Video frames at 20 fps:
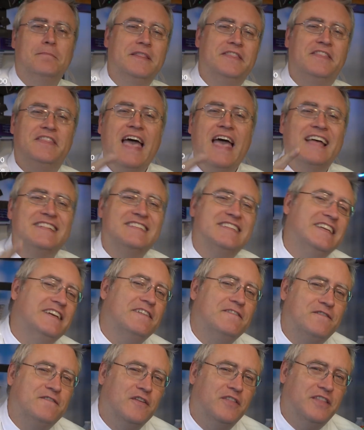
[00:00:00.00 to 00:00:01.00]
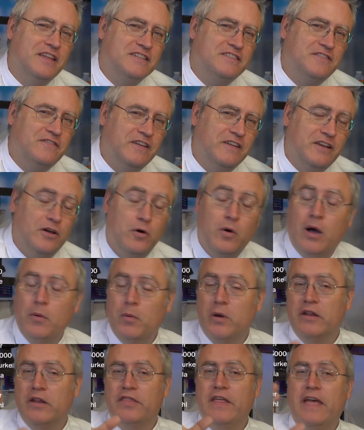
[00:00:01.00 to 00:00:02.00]
But that's it for this video. I
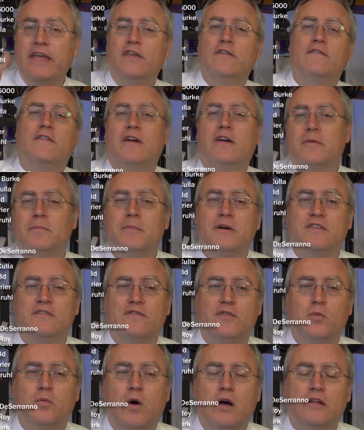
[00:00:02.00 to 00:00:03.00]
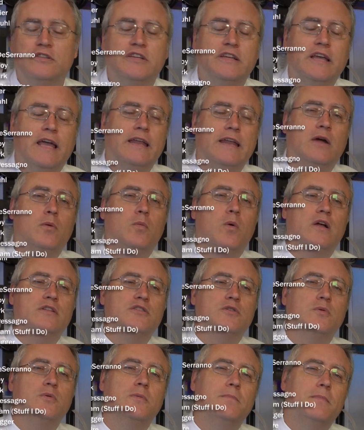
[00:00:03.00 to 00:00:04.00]
want to thank you very much for watching, and I
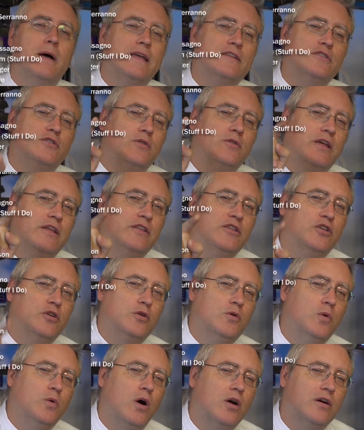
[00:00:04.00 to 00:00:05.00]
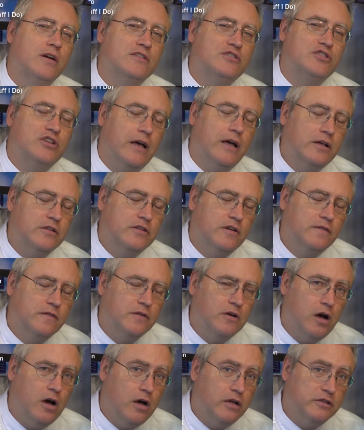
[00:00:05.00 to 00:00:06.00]
want to remind you that you are a child
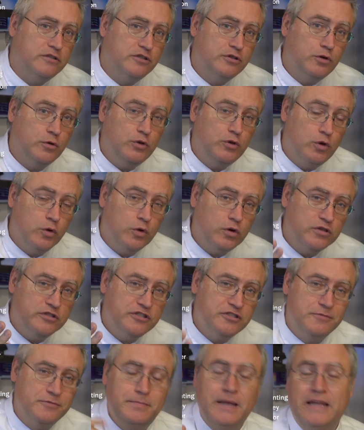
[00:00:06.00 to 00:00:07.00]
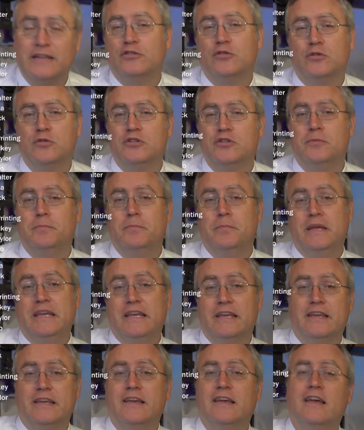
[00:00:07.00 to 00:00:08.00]
of God, so you're special to
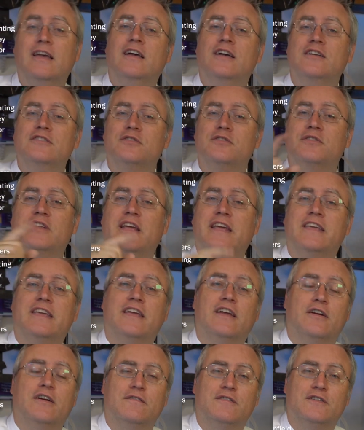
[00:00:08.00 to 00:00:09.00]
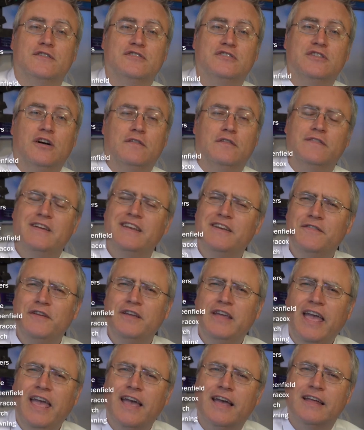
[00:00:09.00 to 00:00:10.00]
me. So take care of yourself, and if
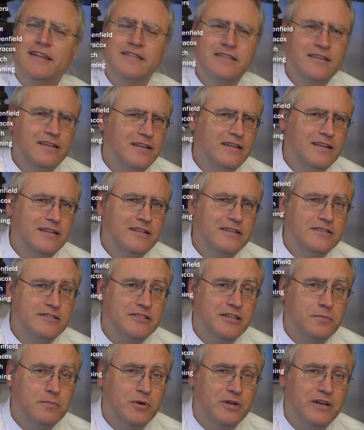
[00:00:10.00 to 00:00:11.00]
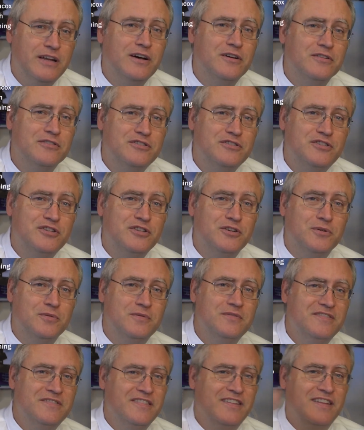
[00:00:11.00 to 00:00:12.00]
you can, someone else too.
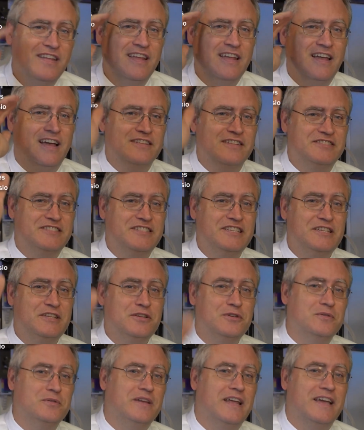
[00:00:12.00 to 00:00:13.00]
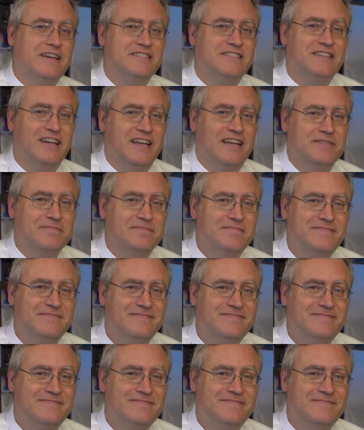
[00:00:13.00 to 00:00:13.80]
I'll see you next time.